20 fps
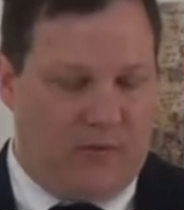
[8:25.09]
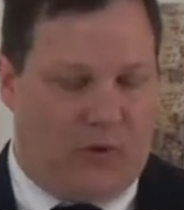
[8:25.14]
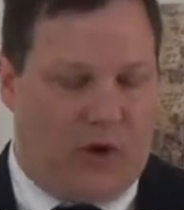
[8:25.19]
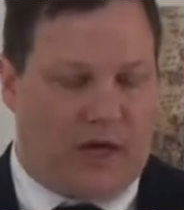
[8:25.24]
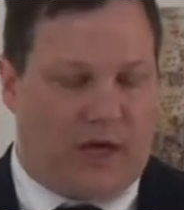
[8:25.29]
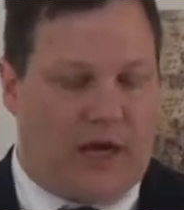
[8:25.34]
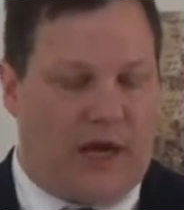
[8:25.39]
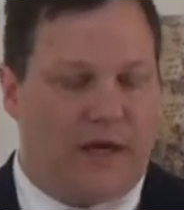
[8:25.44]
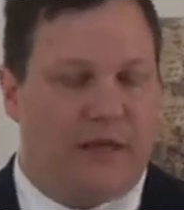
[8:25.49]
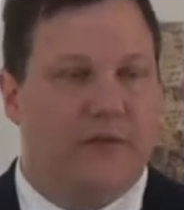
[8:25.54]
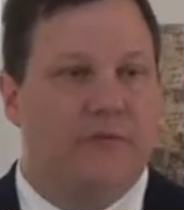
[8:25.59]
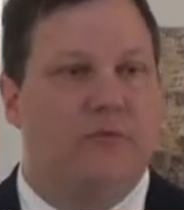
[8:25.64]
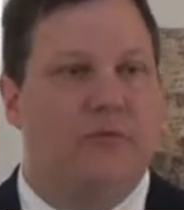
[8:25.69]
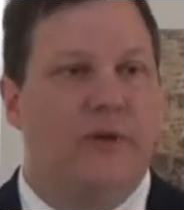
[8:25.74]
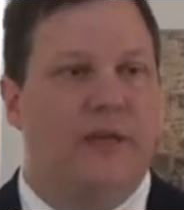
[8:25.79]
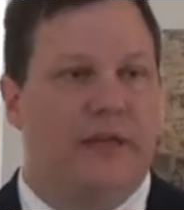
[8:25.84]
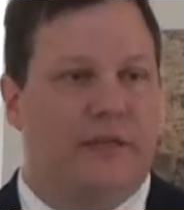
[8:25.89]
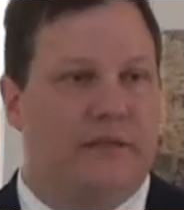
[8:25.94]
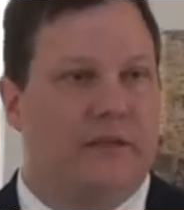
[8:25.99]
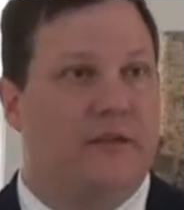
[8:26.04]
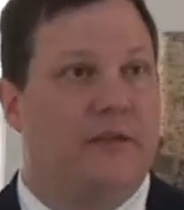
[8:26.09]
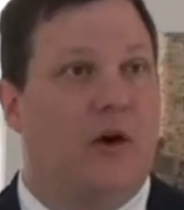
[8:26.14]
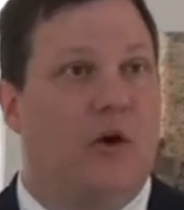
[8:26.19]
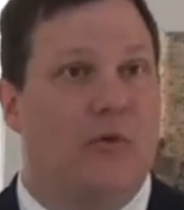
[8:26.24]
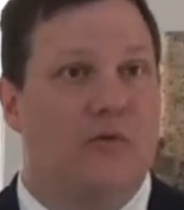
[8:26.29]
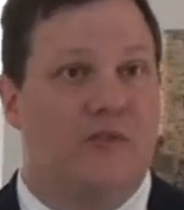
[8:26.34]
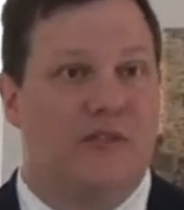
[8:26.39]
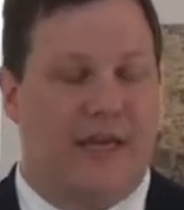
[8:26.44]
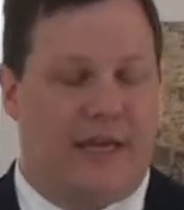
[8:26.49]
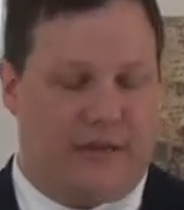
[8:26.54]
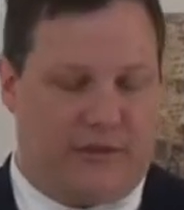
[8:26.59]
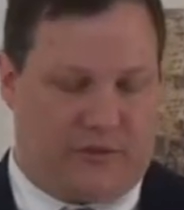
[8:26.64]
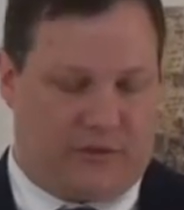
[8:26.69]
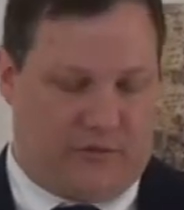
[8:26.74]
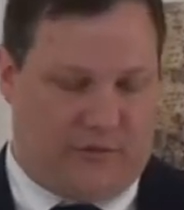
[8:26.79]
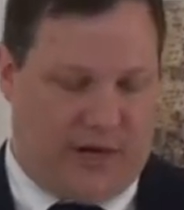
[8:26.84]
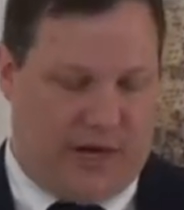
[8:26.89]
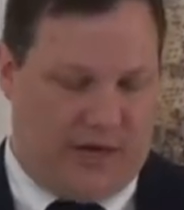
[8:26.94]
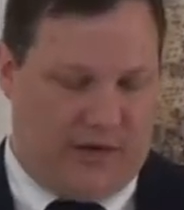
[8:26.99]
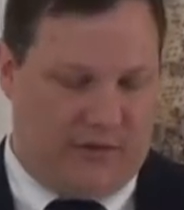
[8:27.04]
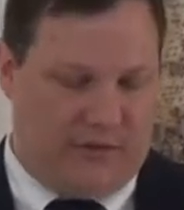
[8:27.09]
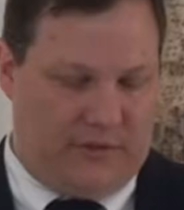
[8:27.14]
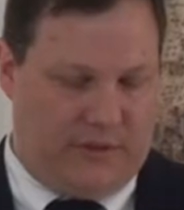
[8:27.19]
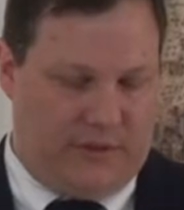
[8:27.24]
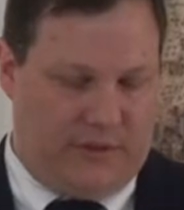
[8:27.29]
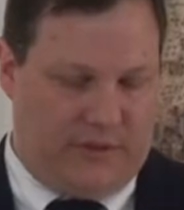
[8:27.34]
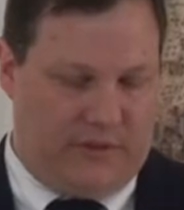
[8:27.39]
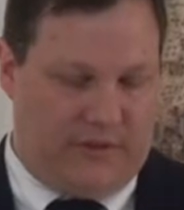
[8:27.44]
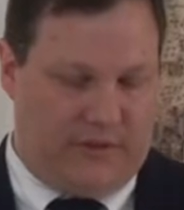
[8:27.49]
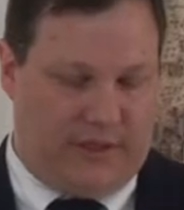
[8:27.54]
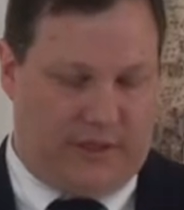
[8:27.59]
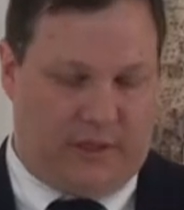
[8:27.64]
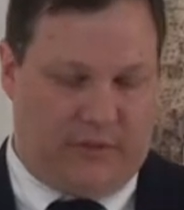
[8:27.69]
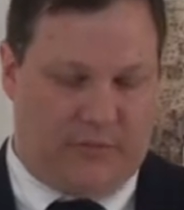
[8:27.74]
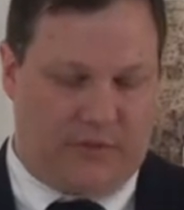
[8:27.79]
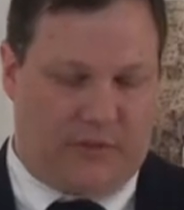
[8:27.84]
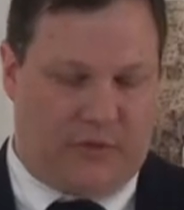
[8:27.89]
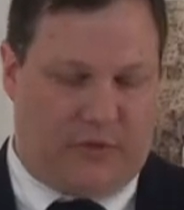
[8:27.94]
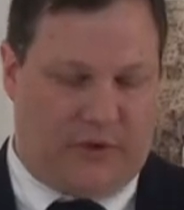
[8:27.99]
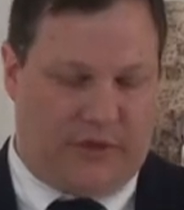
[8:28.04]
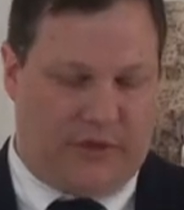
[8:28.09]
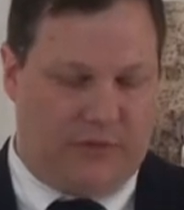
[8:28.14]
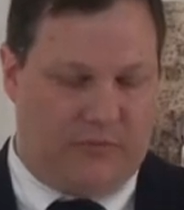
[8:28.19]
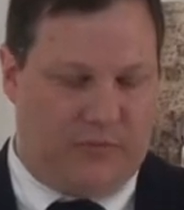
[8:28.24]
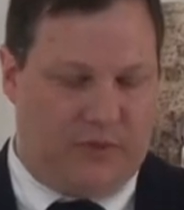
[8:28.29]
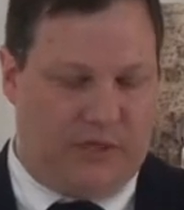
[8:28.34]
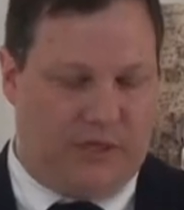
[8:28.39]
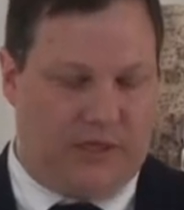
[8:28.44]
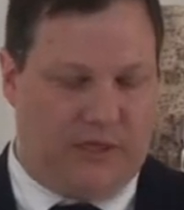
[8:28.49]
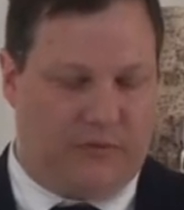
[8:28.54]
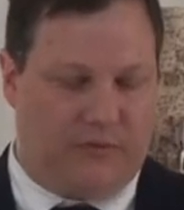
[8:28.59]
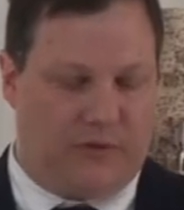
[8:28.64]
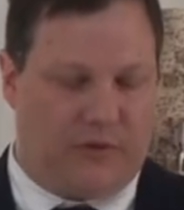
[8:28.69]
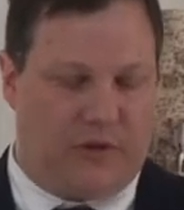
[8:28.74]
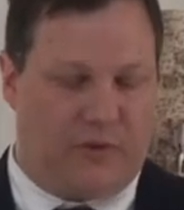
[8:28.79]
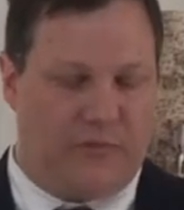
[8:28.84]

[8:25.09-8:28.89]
What kind of week did the Hosanna crowd think it was going to be?